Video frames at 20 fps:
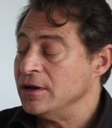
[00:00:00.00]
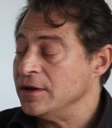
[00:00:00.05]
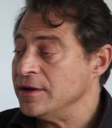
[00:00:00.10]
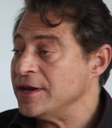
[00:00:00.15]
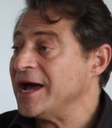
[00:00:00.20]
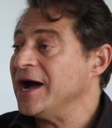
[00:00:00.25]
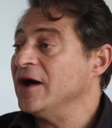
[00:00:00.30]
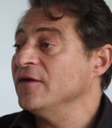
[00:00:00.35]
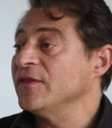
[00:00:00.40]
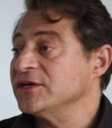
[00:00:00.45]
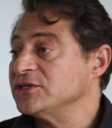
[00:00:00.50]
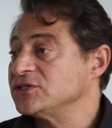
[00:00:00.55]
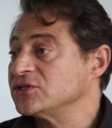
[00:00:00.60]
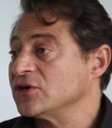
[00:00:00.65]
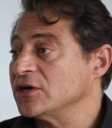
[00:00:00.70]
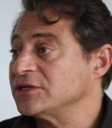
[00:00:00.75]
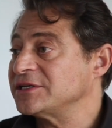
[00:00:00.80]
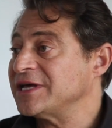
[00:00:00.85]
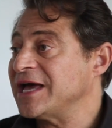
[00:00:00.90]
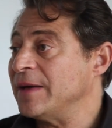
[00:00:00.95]
Now they
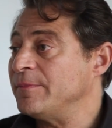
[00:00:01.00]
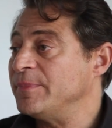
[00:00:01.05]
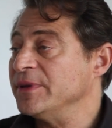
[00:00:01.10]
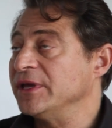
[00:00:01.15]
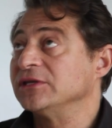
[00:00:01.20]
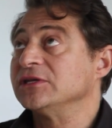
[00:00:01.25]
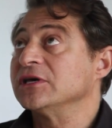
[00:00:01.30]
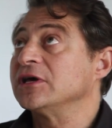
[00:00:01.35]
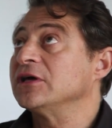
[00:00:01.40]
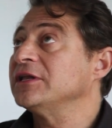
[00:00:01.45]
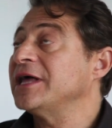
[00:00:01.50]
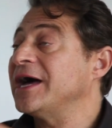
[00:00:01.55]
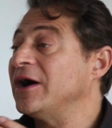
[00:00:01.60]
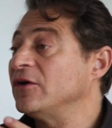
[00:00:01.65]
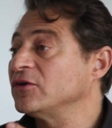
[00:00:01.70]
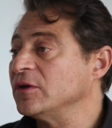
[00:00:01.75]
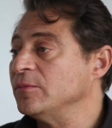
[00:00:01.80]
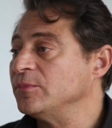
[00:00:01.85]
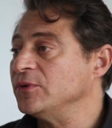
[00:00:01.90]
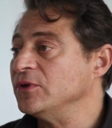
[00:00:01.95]
start tapping into
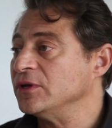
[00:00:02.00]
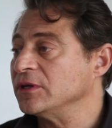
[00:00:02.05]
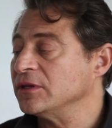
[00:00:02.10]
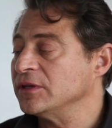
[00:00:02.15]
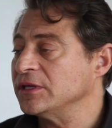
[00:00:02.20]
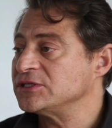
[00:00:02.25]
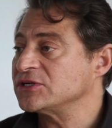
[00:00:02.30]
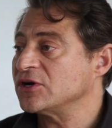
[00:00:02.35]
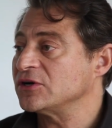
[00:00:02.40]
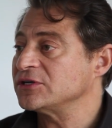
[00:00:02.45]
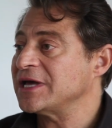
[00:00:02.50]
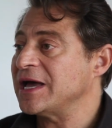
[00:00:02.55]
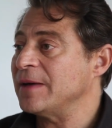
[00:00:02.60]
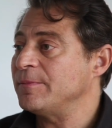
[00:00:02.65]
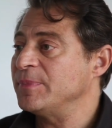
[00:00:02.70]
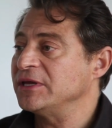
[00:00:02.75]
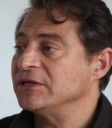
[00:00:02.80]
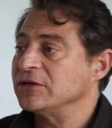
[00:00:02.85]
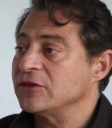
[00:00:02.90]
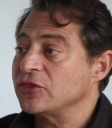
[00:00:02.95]
cloud computing. They start
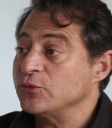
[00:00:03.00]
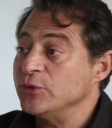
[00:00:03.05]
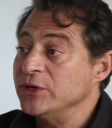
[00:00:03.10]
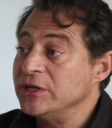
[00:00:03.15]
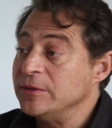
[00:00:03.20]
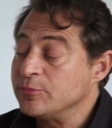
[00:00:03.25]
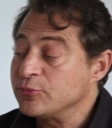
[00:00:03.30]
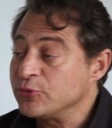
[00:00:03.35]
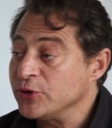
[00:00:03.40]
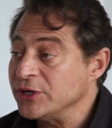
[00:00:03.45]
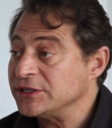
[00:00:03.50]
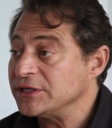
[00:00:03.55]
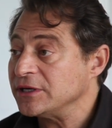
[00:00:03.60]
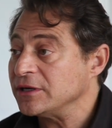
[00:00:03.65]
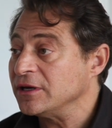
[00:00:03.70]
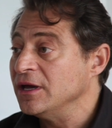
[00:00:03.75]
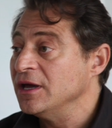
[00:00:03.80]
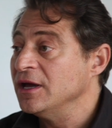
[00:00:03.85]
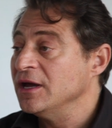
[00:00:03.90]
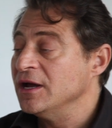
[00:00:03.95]
tapping into 3D
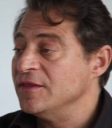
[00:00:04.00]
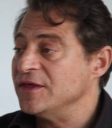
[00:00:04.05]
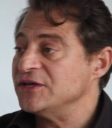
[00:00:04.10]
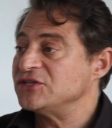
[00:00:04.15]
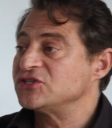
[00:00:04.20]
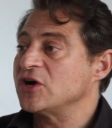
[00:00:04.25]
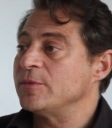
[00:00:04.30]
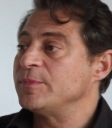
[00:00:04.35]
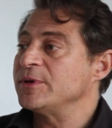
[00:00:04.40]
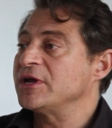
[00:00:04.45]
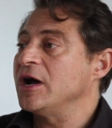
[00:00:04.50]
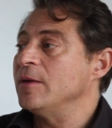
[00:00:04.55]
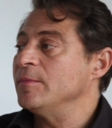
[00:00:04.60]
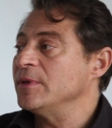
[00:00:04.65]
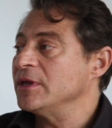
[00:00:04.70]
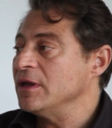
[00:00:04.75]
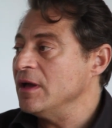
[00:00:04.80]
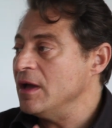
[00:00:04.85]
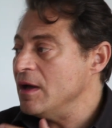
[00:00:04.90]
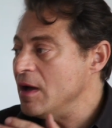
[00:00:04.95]
printing. They start
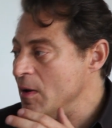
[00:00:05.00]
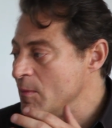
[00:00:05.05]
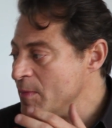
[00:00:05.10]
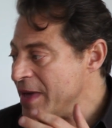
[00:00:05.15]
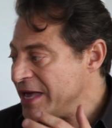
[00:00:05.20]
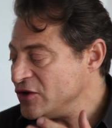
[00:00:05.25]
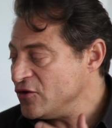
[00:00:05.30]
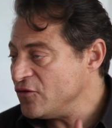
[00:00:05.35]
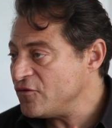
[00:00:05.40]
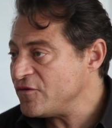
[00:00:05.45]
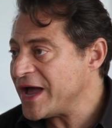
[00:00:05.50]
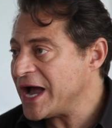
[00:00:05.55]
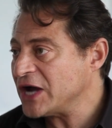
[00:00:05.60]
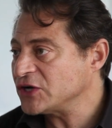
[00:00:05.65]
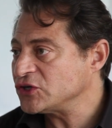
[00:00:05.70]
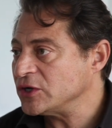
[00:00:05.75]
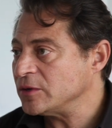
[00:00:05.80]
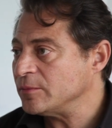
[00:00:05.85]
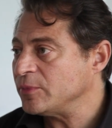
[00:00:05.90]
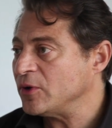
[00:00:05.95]
becoming a
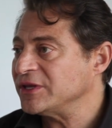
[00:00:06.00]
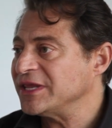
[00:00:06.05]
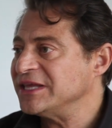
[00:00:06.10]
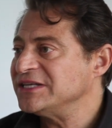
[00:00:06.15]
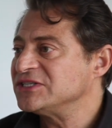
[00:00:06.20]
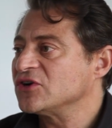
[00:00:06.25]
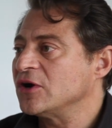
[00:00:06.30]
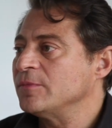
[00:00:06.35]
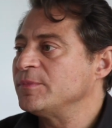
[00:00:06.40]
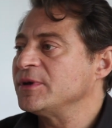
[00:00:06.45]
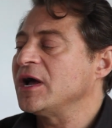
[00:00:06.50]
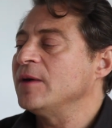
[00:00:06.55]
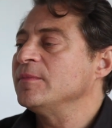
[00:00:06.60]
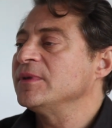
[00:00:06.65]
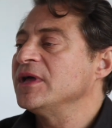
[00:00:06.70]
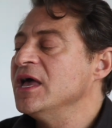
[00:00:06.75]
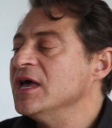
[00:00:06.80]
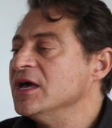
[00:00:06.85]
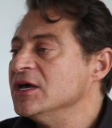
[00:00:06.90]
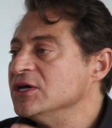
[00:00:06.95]
manufacturing part. They start
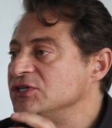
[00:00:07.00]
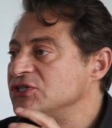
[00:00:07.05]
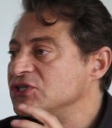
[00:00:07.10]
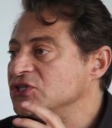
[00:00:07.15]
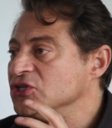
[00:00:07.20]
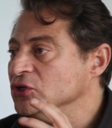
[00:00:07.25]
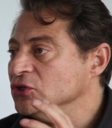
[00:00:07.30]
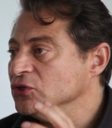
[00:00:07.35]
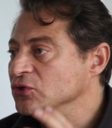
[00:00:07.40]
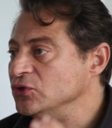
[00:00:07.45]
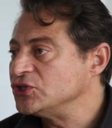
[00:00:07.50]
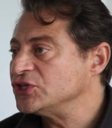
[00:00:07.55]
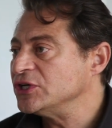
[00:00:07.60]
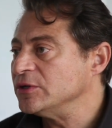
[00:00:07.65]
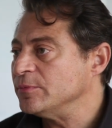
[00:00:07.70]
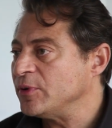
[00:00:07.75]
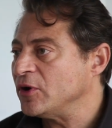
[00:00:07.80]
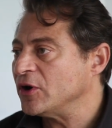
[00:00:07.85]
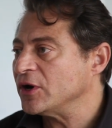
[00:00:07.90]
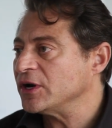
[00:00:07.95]
becoming
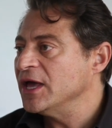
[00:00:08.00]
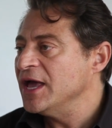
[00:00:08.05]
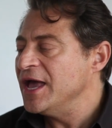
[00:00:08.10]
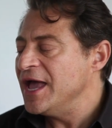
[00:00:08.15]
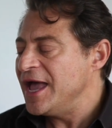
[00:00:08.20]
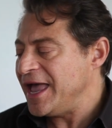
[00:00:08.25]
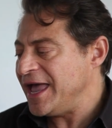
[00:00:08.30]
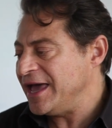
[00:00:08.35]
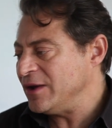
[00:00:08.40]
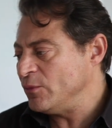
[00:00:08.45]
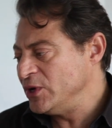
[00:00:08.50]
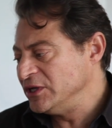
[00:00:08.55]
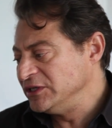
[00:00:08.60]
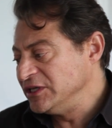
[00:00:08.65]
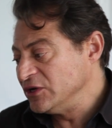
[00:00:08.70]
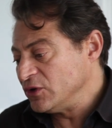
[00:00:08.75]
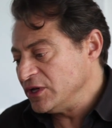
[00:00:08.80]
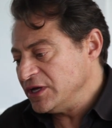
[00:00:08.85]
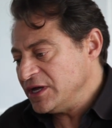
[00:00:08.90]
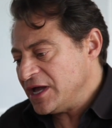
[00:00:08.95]
solution part. And we
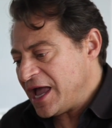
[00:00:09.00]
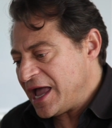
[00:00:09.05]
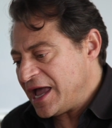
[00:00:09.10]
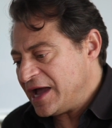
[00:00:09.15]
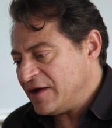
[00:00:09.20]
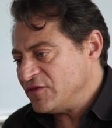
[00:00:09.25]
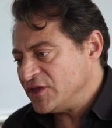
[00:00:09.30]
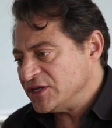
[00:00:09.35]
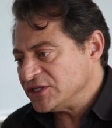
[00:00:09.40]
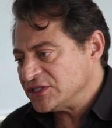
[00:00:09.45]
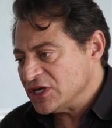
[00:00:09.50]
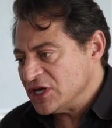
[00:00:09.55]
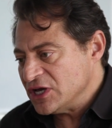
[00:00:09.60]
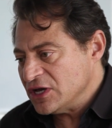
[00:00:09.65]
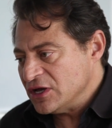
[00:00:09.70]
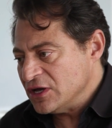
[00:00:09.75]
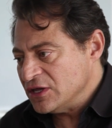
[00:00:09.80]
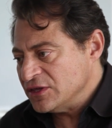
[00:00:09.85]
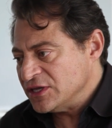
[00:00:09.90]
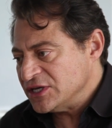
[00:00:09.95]
literally have this
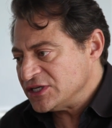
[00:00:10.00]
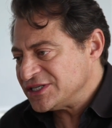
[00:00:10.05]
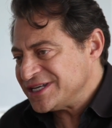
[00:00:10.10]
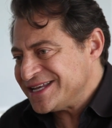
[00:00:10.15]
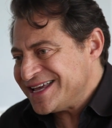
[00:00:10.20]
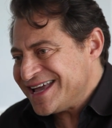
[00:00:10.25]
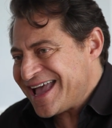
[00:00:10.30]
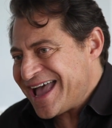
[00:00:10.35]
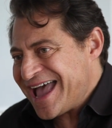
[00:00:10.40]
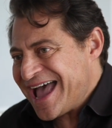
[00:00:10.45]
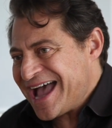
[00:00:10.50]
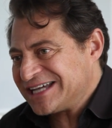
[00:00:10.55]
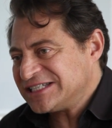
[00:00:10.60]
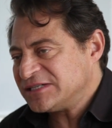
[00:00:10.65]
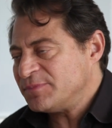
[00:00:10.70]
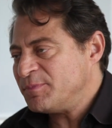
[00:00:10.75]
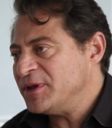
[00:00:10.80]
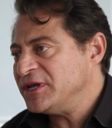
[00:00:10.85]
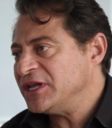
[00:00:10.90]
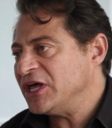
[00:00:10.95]

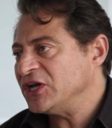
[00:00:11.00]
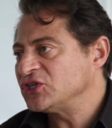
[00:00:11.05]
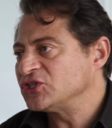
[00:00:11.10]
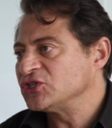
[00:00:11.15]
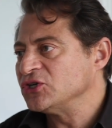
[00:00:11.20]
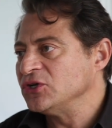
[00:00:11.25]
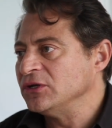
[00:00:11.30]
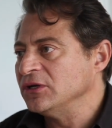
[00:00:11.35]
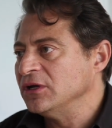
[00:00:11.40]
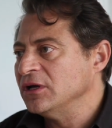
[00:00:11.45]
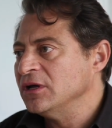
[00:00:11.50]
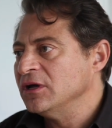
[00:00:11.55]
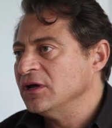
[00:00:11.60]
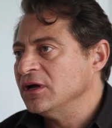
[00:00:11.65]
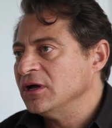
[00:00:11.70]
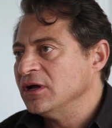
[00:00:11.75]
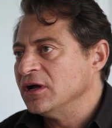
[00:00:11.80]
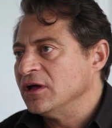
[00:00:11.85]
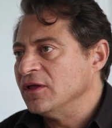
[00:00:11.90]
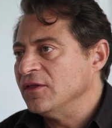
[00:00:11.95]
exponential
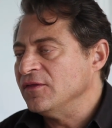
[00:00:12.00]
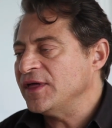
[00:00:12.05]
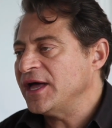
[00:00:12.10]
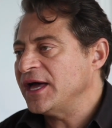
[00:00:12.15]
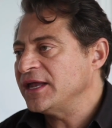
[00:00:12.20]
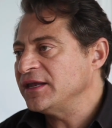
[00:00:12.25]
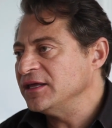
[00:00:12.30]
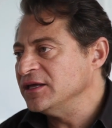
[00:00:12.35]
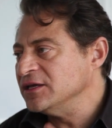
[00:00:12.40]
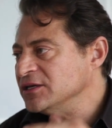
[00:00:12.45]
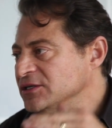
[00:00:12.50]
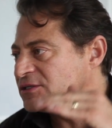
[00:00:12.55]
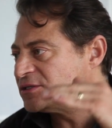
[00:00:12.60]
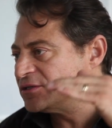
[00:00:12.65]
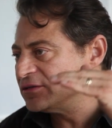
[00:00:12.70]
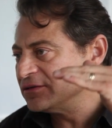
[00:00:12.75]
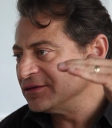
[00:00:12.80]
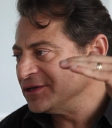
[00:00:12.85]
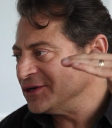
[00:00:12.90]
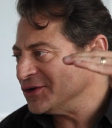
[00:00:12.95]
that is
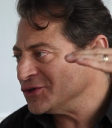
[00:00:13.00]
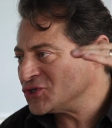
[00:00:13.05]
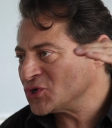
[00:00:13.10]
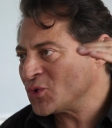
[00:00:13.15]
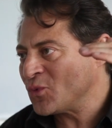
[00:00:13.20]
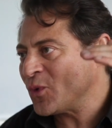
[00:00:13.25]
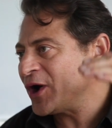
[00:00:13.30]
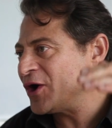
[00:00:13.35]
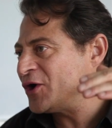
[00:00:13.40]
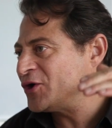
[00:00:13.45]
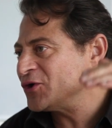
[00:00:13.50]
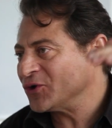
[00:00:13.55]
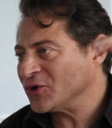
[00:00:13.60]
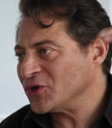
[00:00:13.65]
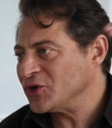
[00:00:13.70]
squared or